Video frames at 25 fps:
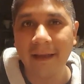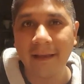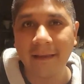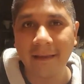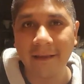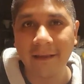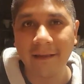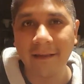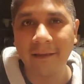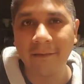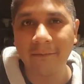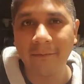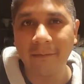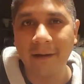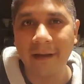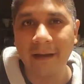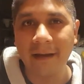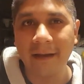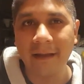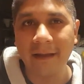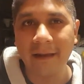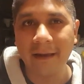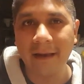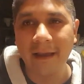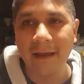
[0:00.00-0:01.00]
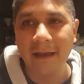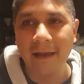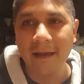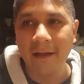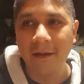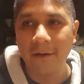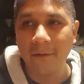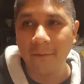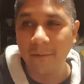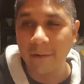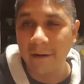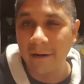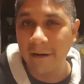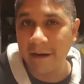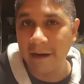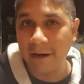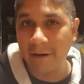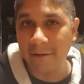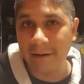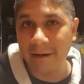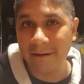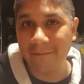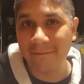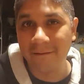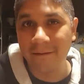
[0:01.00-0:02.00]
this is what we're
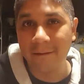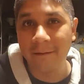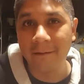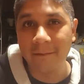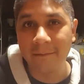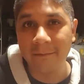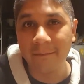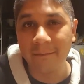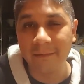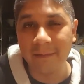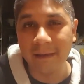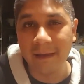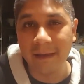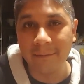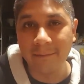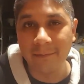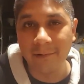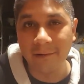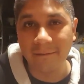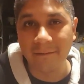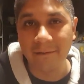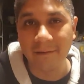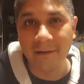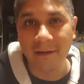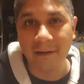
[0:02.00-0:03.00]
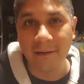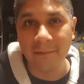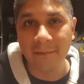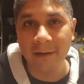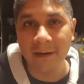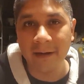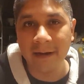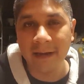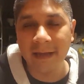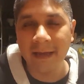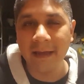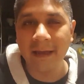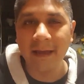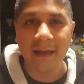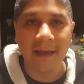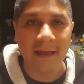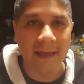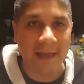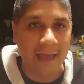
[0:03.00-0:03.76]
hearing from input from the community